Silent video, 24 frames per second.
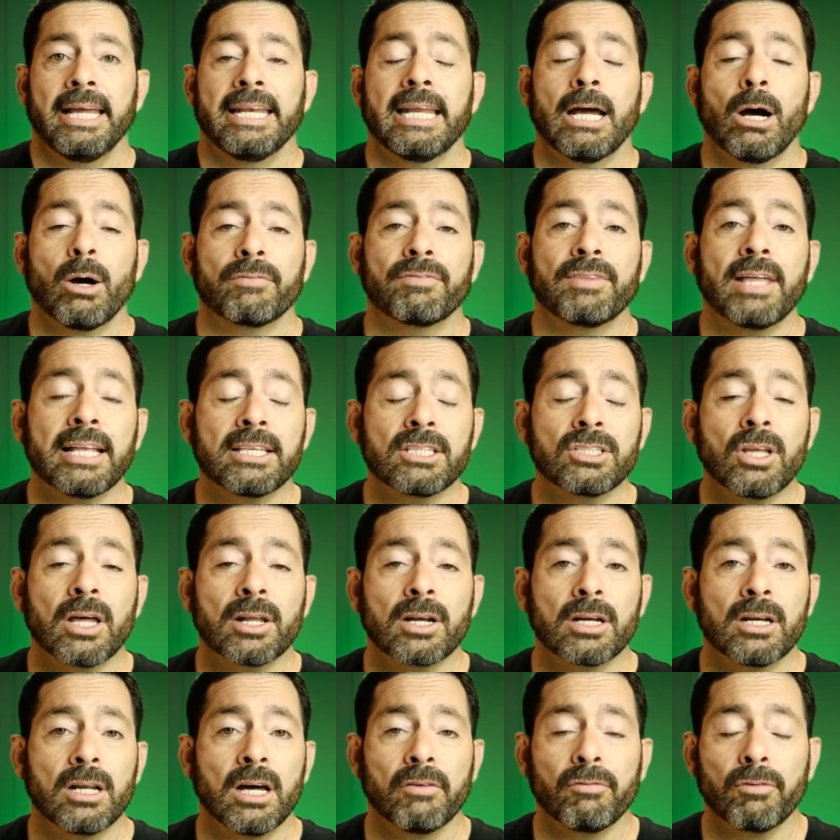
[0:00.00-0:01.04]
Now, if that's not
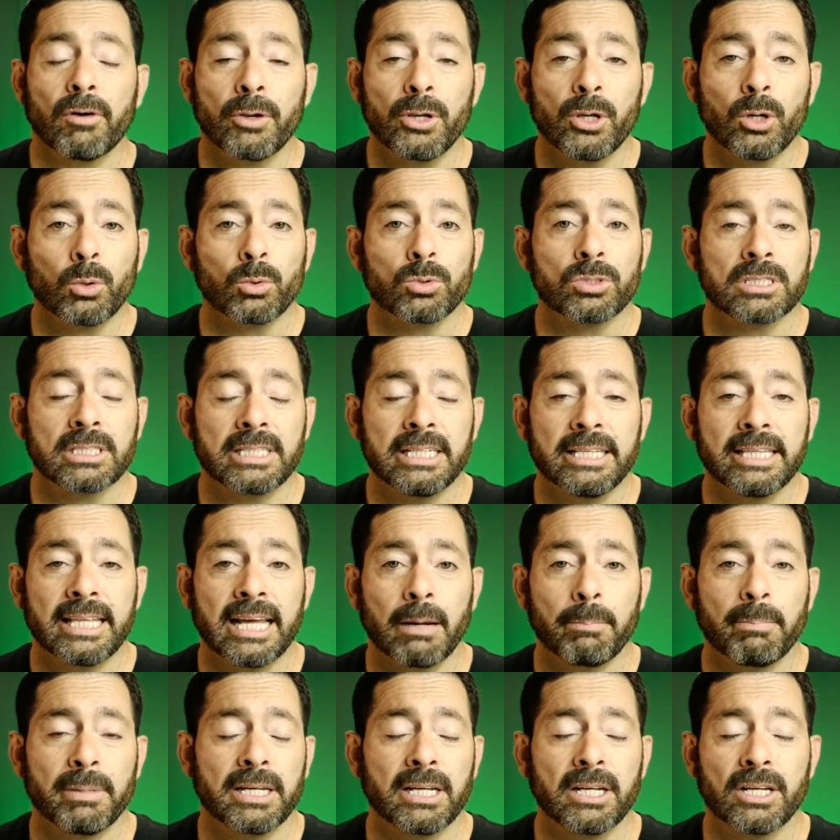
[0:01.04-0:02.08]
enough or you don't see
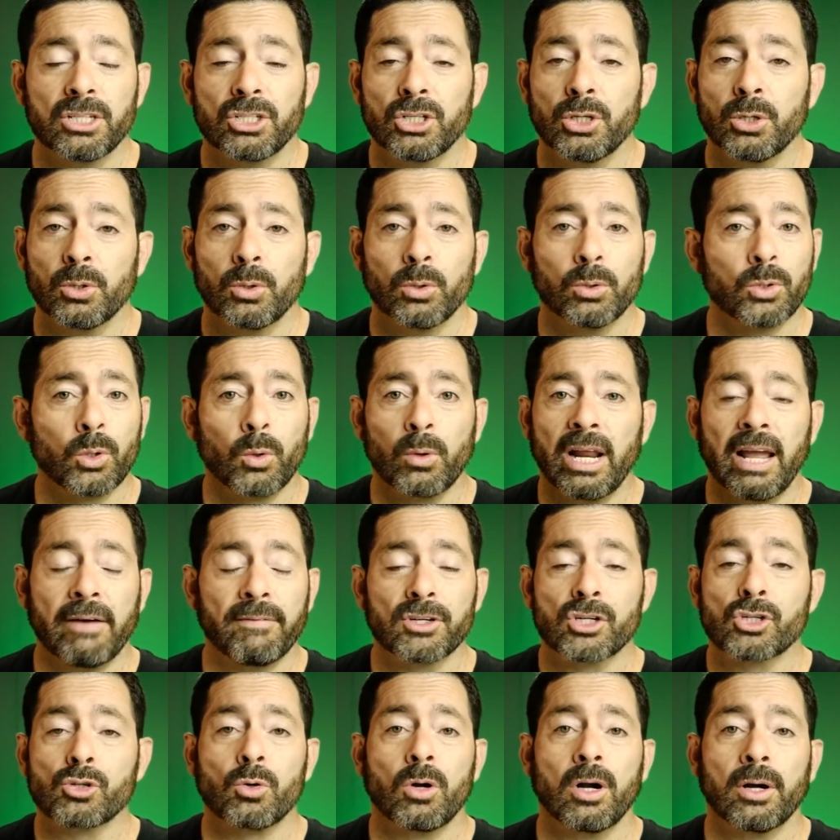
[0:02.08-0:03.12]
that because you don't have
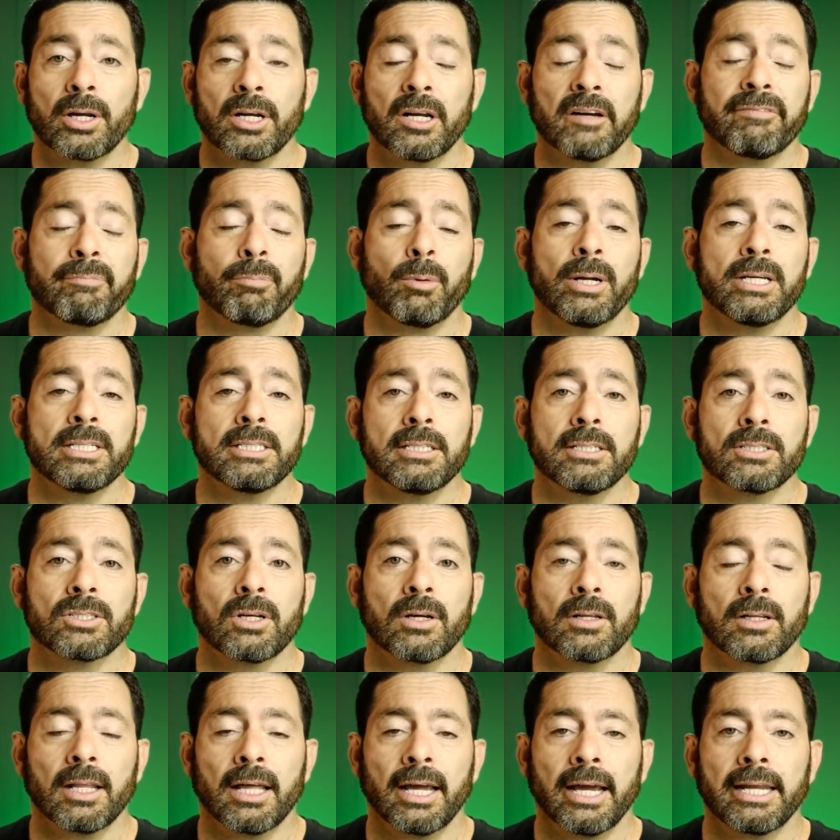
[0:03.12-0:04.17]
a strong enough presence
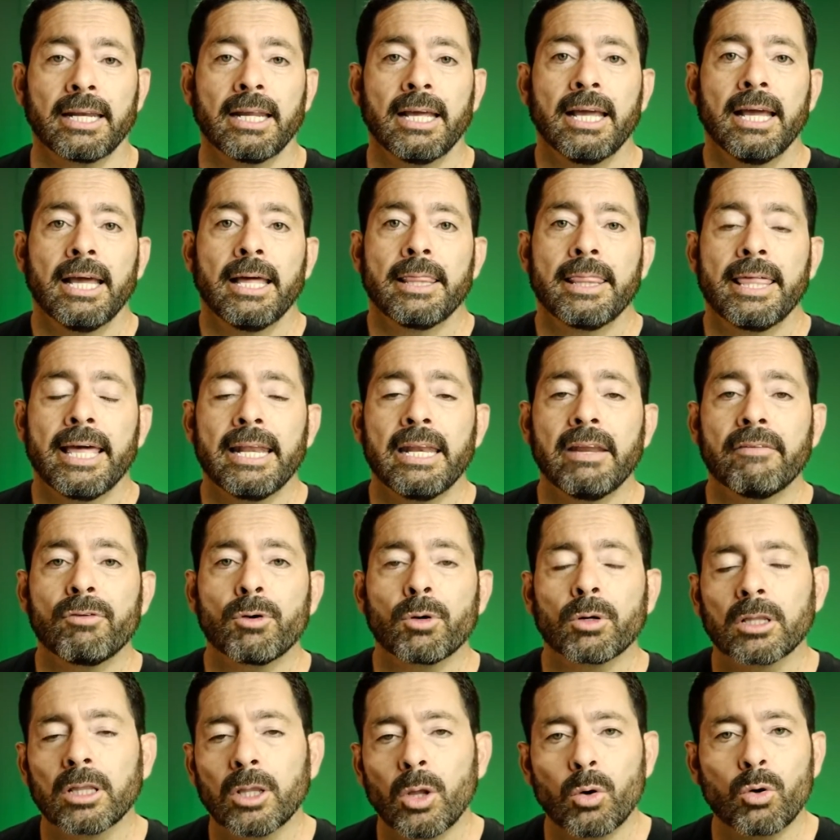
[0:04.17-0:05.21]
online, then if
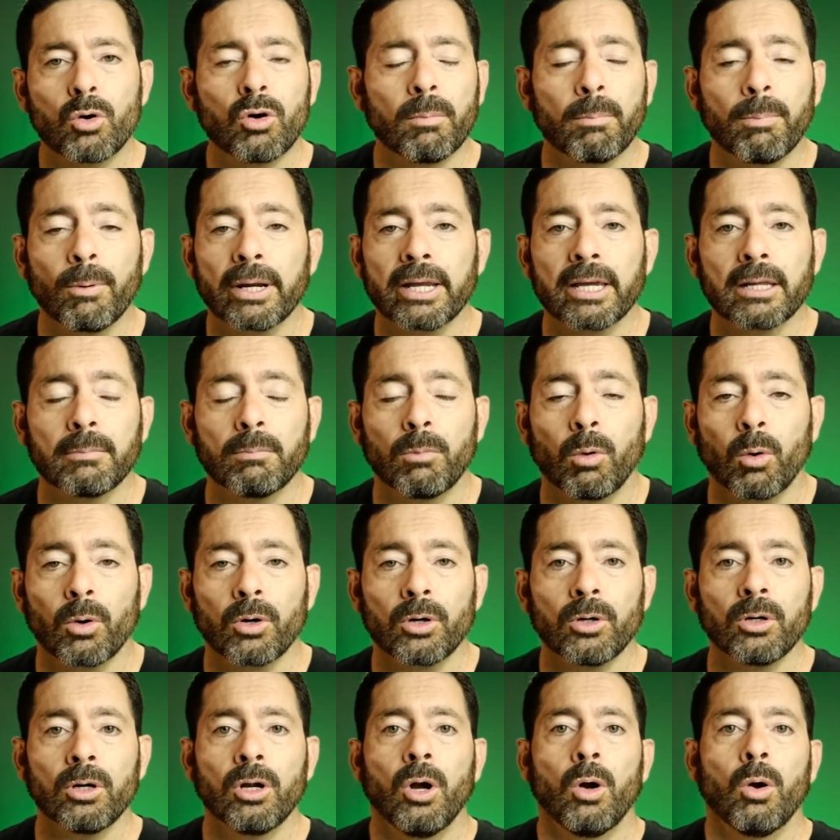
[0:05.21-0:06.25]
you're a local brick and
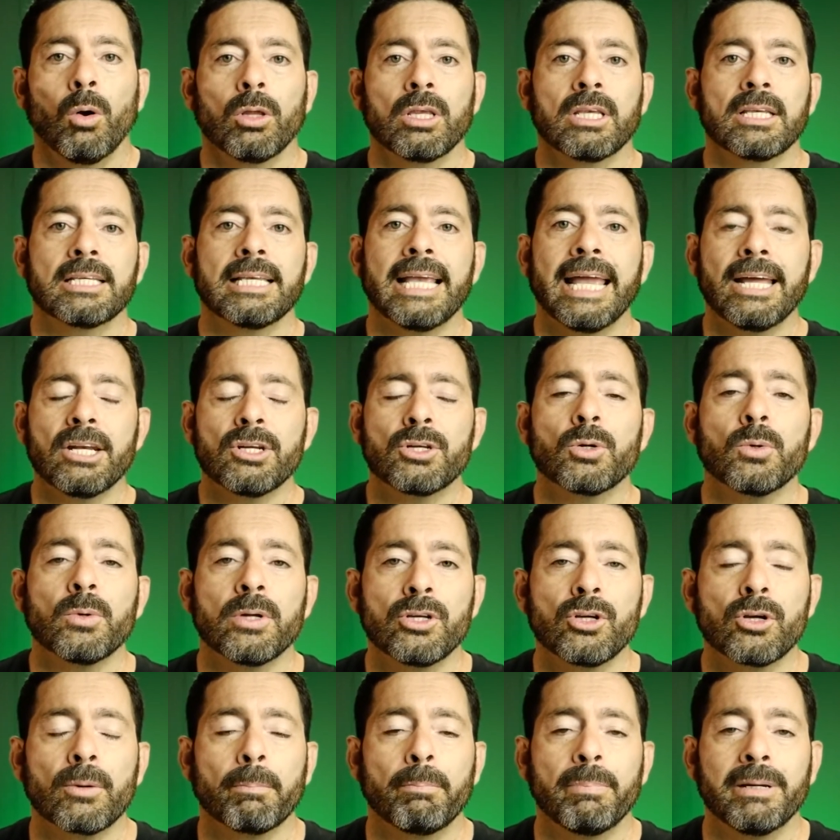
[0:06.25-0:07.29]
mortar, enter
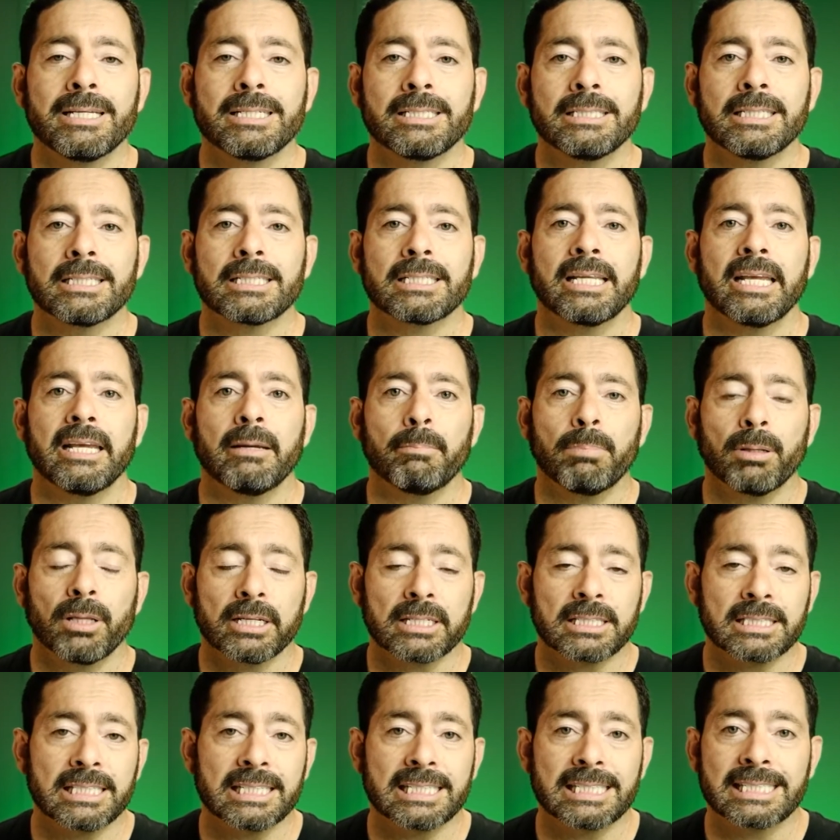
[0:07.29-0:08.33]
in your business name
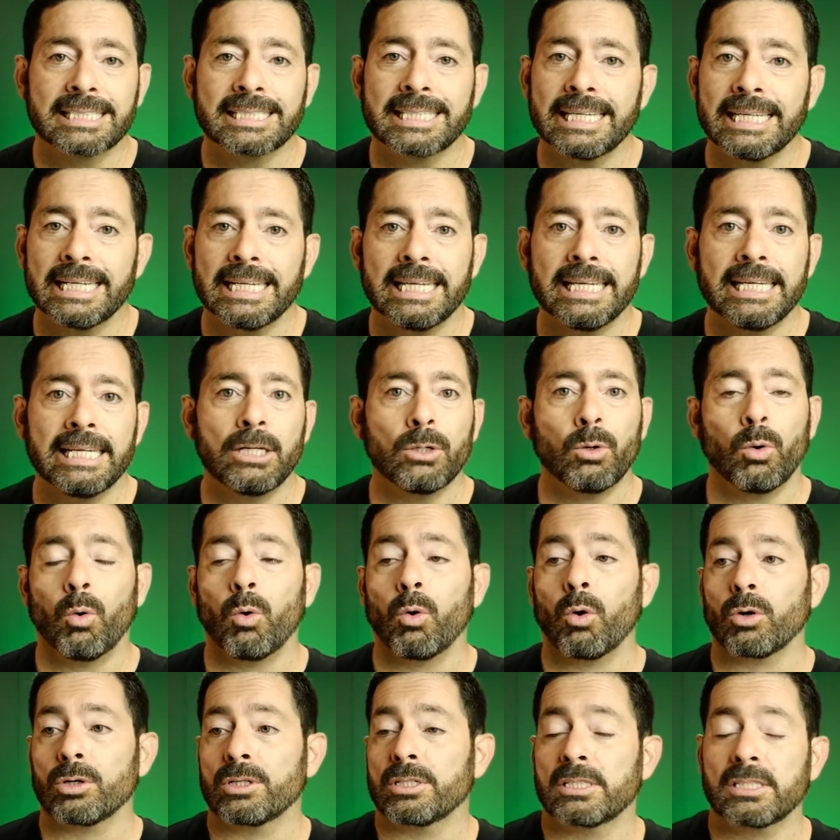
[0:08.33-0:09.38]
plus the city
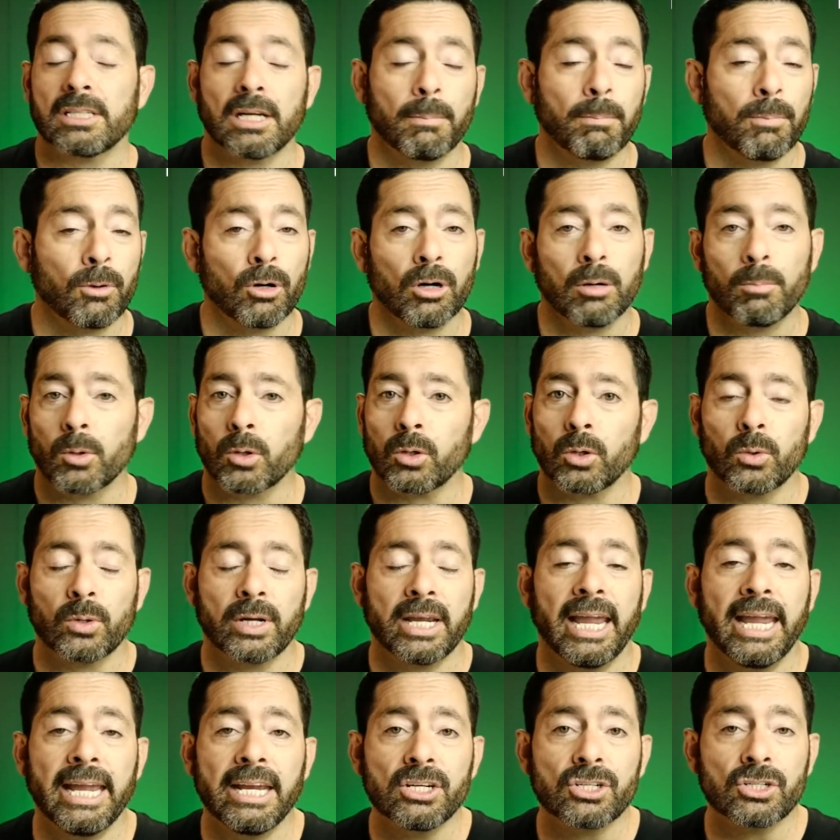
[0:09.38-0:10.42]
or suburb or
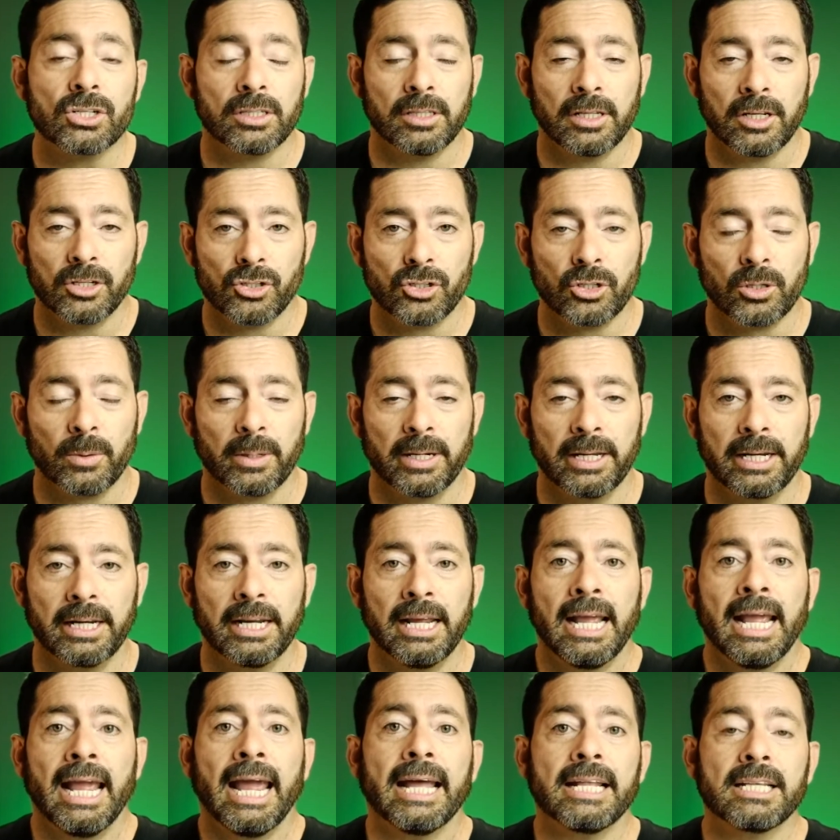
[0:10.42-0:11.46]
location that you're in
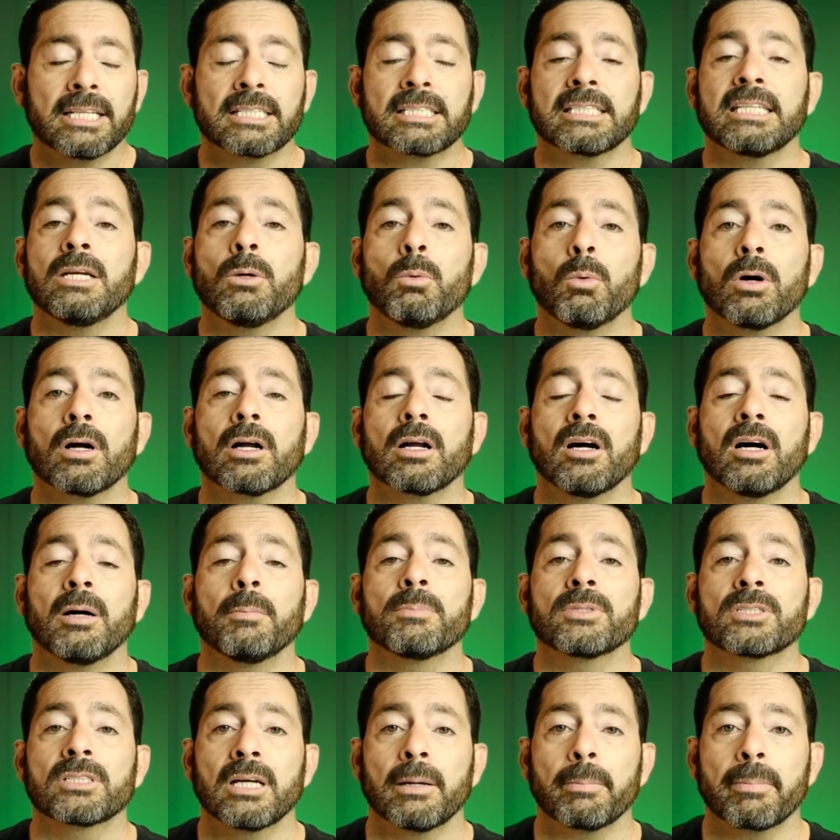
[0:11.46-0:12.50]
and see what
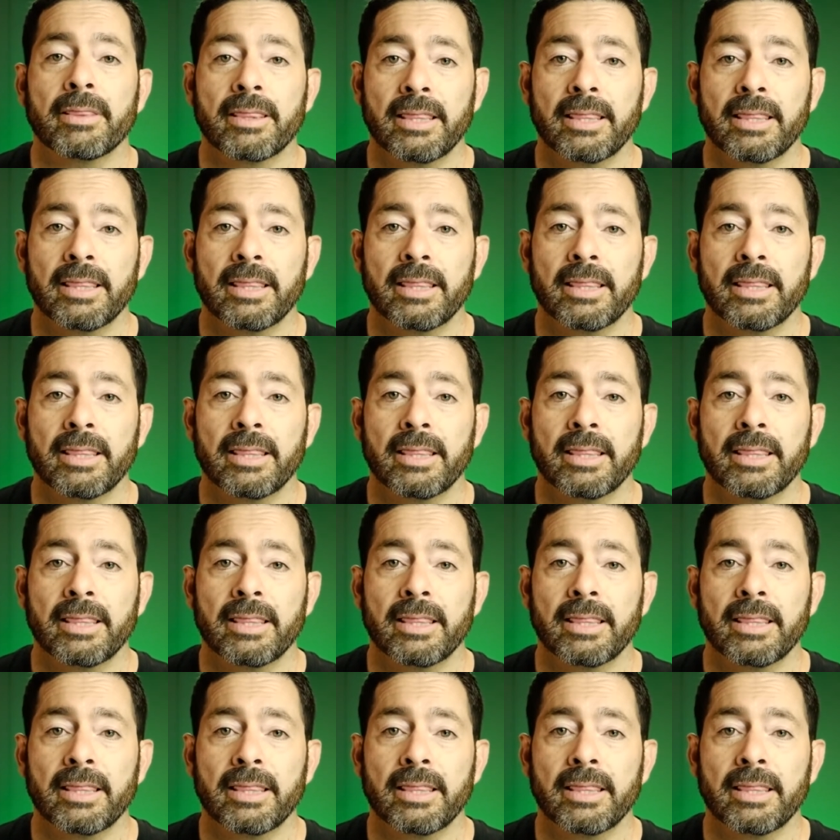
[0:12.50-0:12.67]
comes up